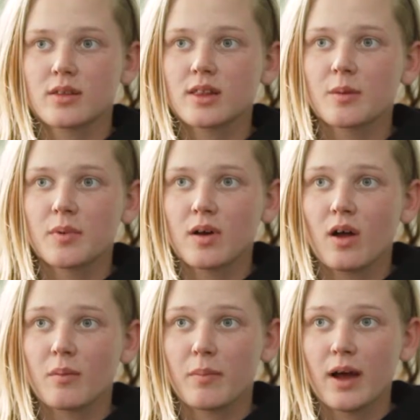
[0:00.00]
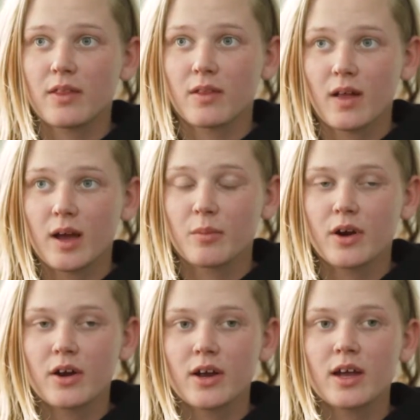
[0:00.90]
sleeping by the
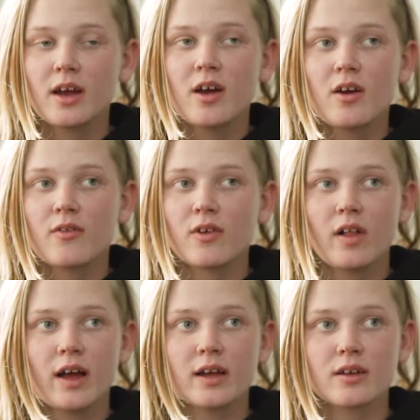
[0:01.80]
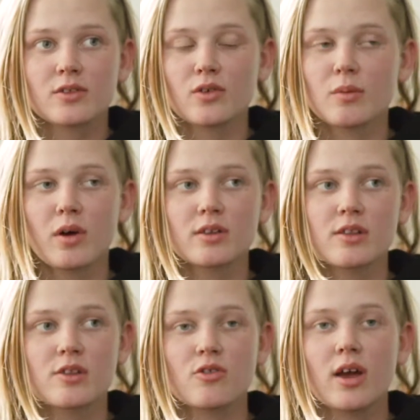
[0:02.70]
library for like 3
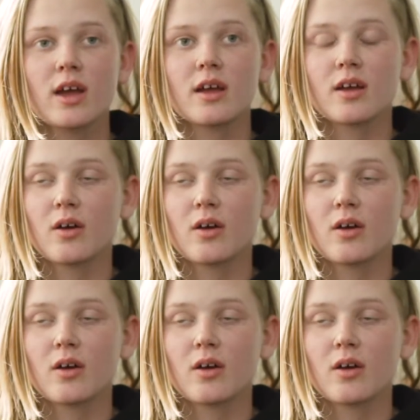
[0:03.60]
months straight.